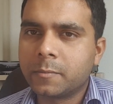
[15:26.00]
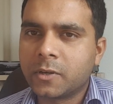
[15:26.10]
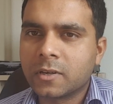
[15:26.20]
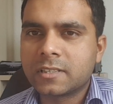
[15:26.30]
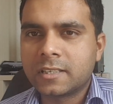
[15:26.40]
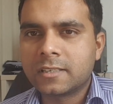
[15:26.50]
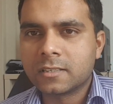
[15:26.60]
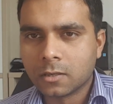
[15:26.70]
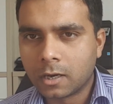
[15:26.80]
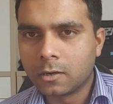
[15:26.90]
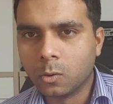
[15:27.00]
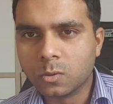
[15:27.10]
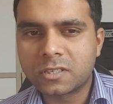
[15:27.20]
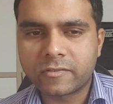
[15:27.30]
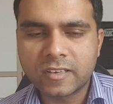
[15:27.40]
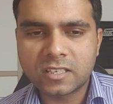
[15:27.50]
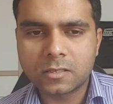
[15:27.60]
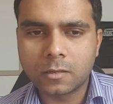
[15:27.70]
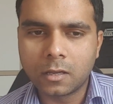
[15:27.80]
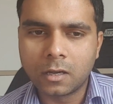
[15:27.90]
because this low
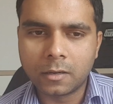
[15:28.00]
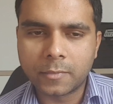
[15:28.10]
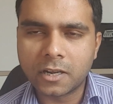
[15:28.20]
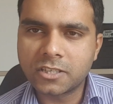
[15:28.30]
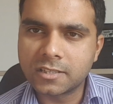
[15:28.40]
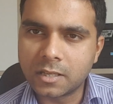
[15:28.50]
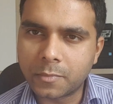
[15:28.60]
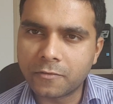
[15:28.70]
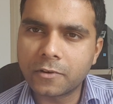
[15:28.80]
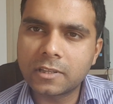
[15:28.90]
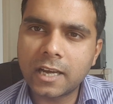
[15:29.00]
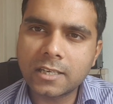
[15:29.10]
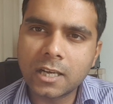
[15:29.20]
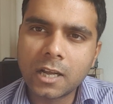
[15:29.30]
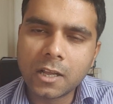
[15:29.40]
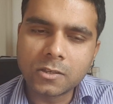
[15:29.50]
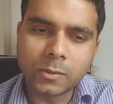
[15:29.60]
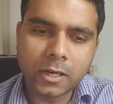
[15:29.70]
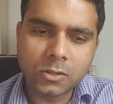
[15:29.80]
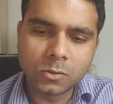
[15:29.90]
stress branches, they prefer that so
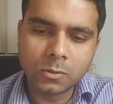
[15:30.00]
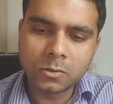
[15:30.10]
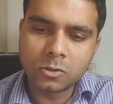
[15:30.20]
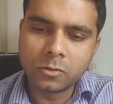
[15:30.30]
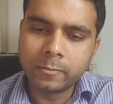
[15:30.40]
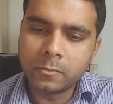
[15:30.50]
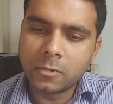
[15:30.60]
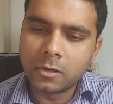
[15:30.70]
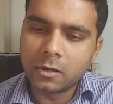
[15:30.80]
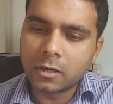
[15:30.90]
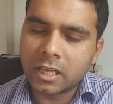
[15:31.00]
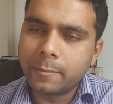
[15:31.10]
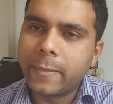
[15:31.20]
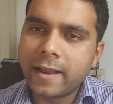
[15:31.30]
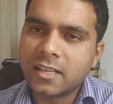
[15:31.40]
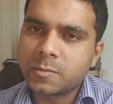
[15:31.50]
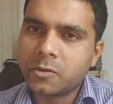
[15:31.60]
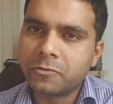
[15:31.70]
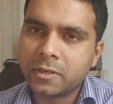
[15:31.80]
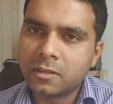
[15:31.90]
that to keep balance
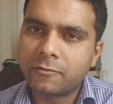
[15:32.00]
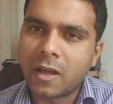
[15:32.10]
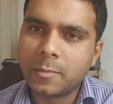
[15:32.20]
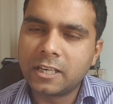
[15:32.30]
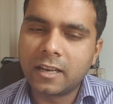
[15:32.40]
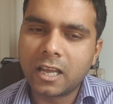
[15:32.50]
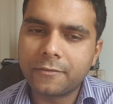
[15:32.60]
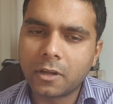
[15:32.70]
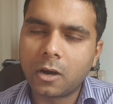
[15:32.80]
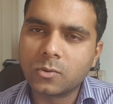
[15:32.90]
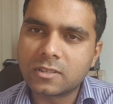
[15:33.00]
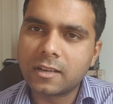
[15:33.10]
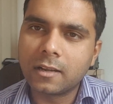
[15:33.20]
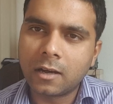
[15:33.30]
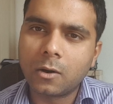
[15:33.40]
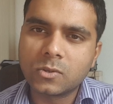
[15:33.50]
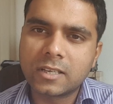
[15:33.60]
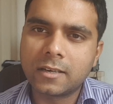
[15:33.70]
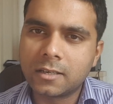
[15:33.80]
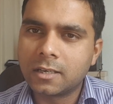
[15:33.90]
between the family life, the house
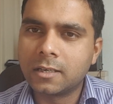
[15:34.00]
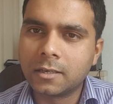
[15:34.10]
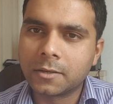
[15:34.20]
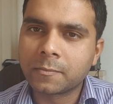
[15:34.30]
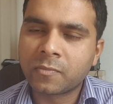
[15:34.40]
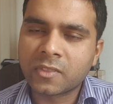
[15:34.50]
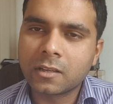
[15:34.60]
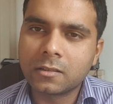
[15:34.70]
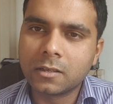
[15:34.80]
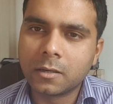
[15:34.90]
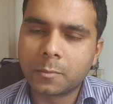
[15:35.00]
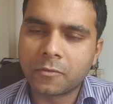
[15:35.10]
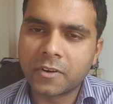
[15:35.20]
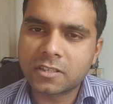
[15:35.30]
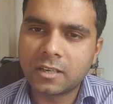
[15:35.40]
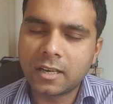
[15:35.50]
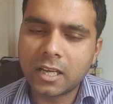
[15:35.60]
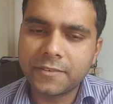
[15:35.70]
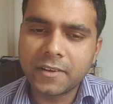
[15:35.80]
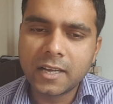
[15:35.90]
and the professional
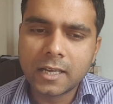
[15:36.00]
life.